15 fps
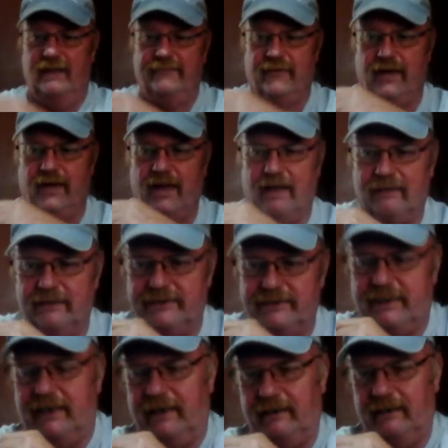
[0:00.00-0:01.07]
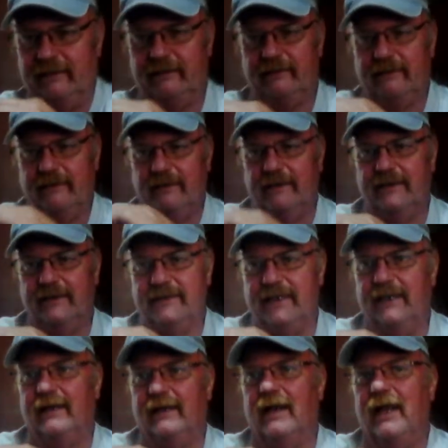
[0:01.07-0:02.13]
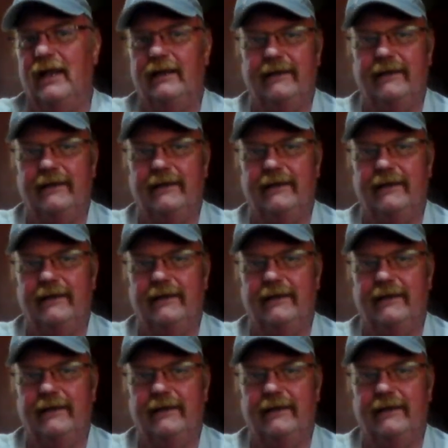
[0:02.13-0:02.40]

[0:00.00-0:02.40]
God, it's getting late.